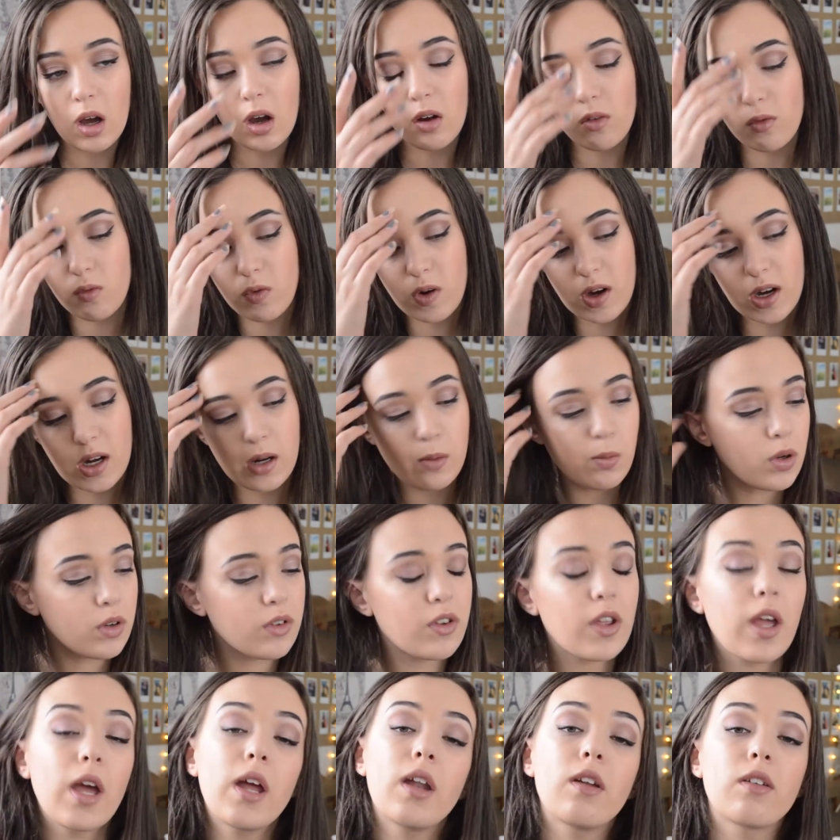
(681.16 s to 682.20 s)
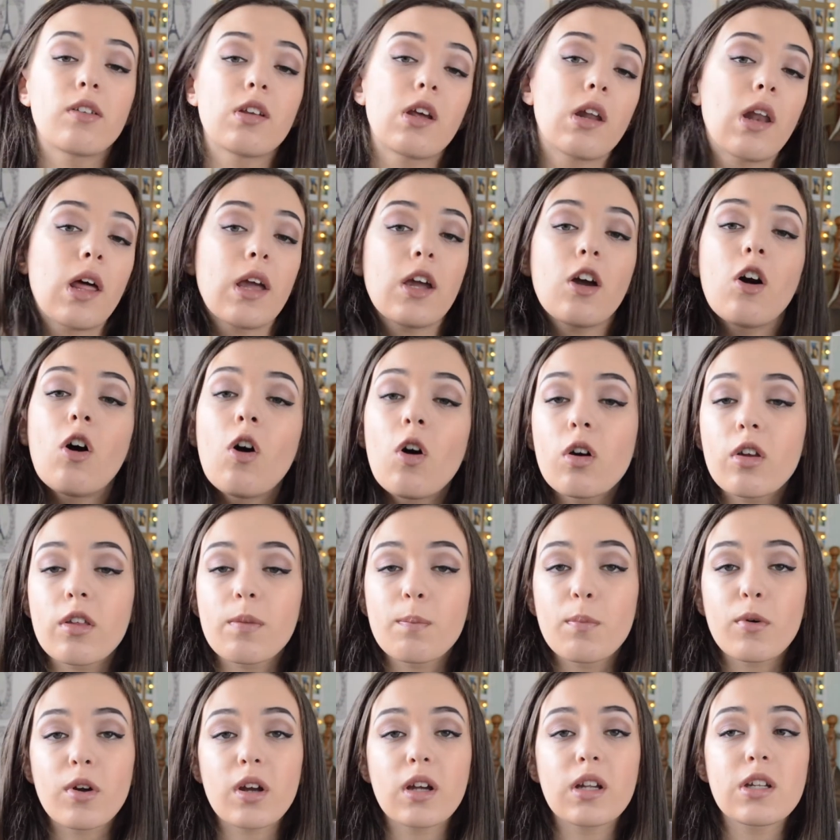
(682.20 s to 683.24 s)
really want to get into like
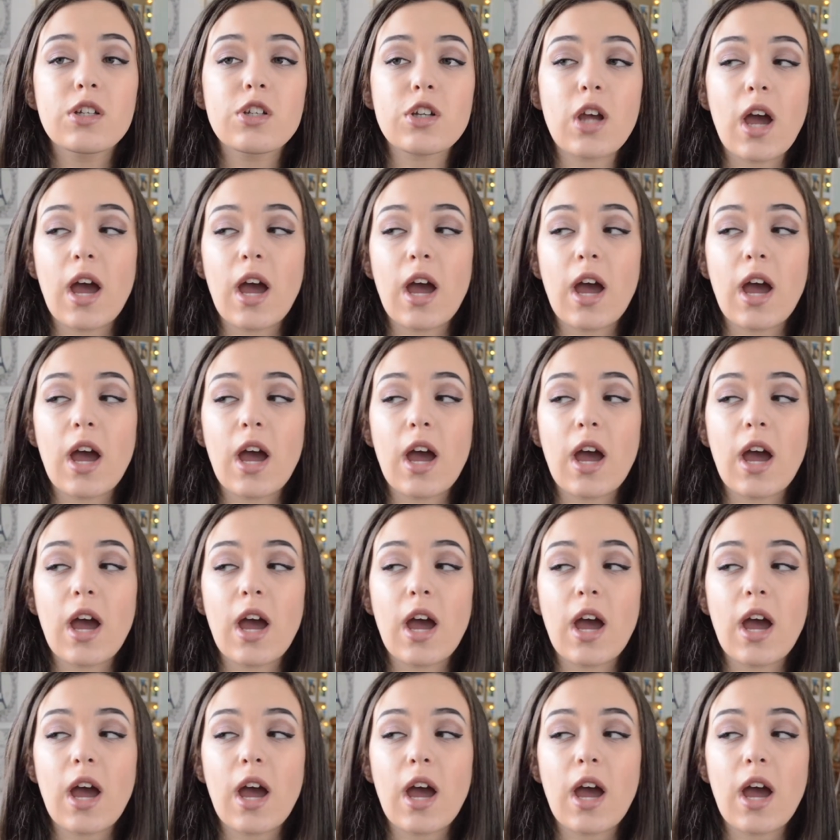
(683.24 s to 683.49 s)
Oxbridge,